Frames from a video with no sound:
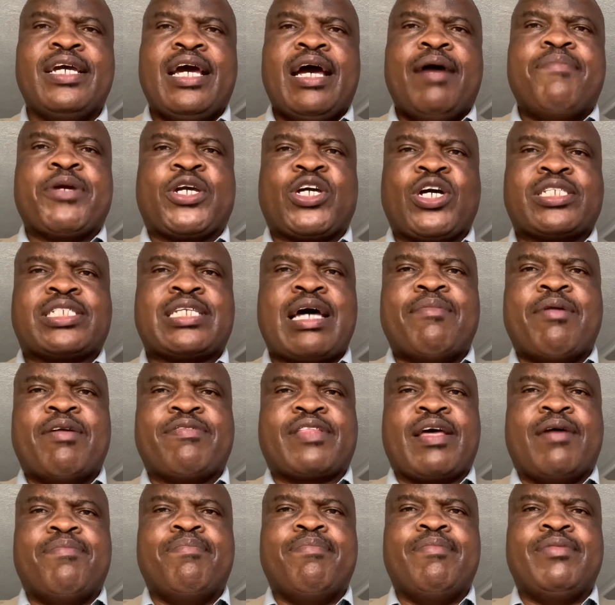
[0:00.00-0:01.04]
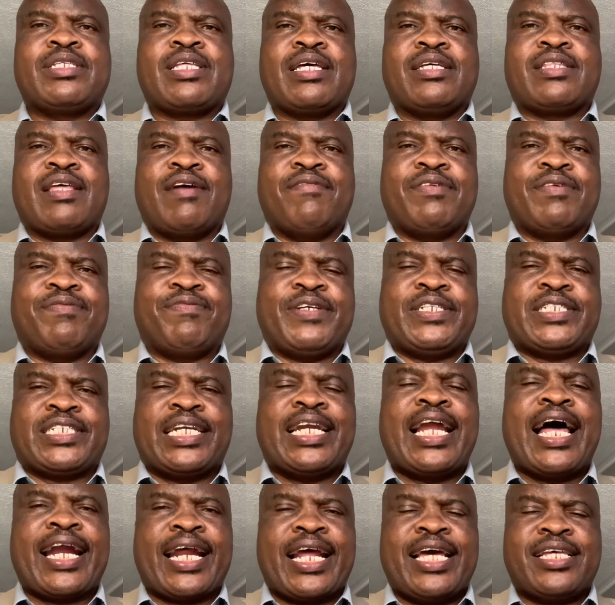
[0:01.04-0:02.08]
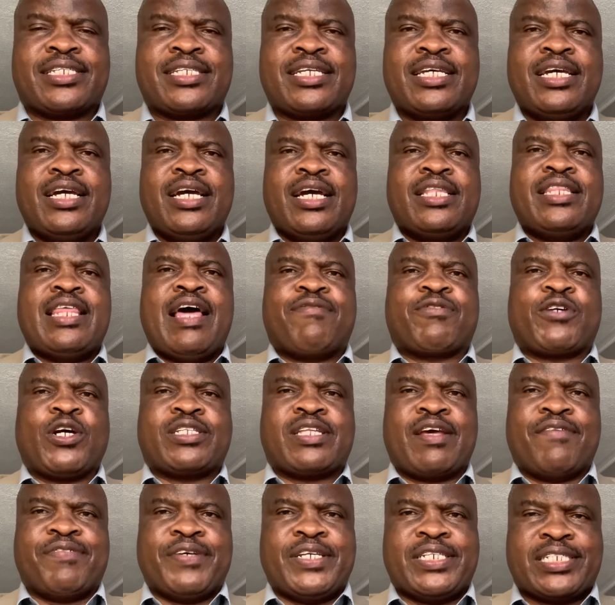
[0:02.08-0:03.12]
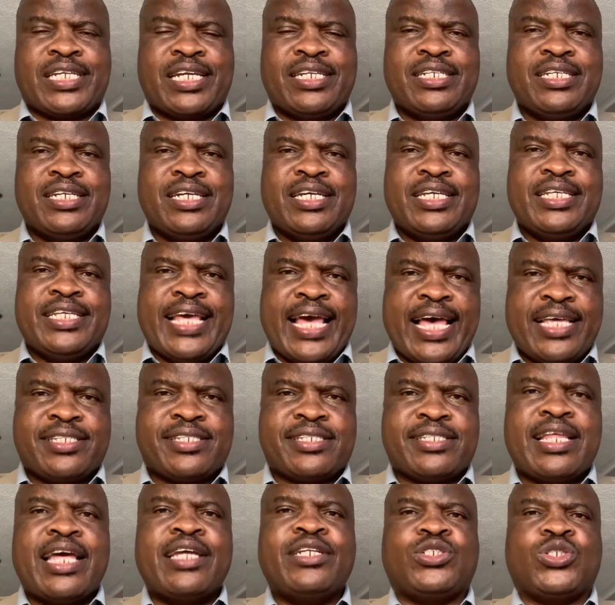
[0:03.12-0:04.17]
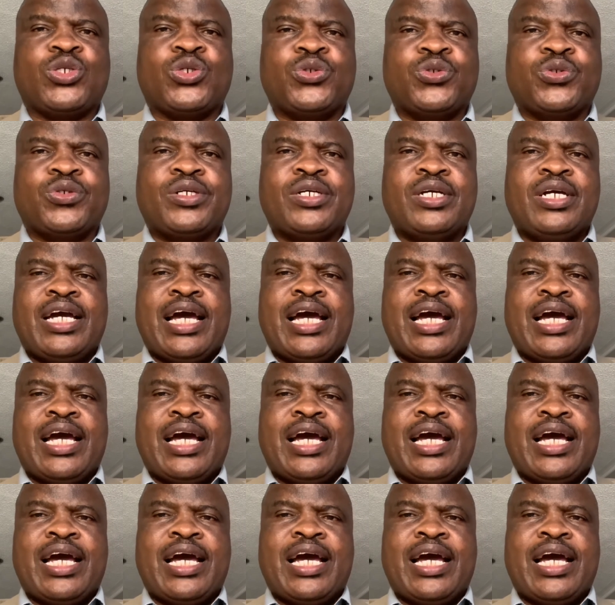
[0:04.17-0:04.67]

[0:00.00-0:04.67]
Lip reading: Because some of them, the visionaries, they've got a vision. Yes, they do.